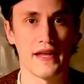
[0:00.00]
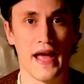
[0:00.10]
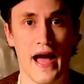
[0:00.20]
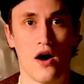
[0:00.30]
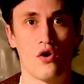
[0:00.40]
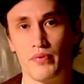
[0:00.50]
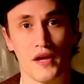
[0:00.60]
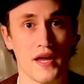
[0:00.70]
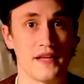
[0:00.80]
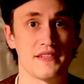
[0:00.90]
how
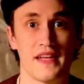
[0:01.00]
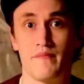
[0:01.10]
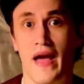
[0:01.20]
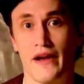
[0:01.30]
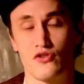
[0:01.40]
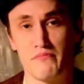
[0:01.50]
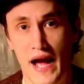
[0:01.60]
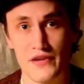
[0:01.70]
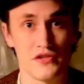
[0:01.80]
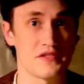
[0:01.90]
bloodlines can impact your
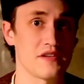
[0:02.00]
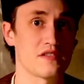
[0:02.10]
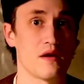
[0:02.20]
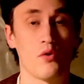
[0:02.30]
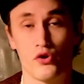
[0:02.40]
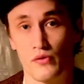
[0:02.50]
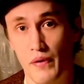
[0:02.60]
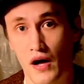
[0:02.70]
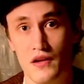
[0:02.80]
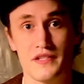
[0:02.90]
magic system or your
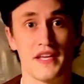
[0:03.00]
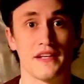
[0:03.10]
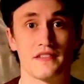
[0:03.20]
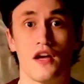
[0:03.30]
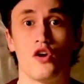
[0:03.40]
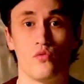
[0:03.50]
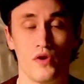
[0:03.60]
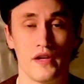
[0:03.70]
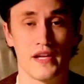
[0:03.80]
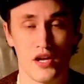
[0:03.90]
politics
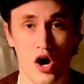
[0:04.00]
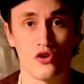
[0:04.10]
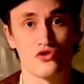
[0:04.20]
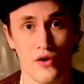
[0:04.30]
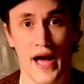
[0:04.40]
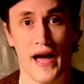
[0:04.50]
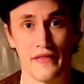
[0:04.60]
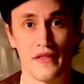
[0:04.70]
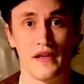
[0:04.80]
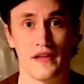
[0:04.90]
really can also
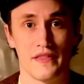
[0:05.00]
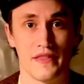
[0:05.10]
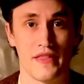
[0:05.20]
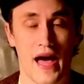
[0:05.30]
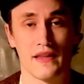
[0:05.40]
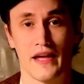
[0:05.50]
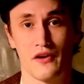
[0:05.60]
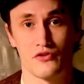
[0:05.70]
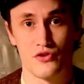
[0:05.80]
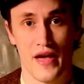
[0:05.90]
add that
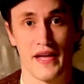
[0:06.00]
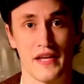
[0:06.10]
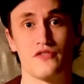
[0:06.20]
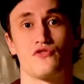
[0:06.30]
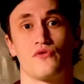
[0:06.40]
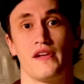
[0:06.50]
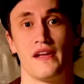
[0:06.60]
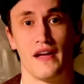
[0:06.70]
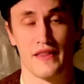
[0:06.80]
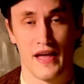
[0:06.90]
layer to that history
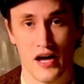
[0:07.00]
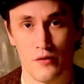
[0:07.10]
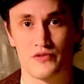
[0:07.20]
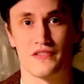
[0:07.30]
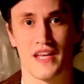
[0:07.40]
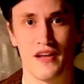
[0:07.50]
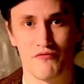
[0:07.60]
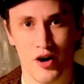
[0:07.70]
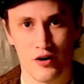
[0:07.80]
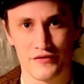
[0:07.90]
that helps us get
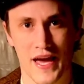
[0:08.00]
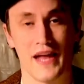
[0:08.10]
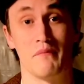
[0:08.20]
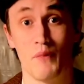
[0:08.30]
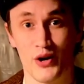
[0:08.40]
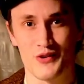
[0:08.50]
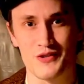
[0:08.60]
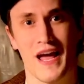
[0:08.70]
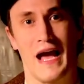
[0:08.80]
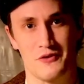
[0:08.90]
involved and
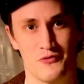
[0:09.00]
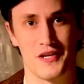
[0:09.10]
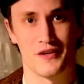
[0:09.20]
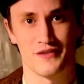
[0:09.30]
immersed as readers.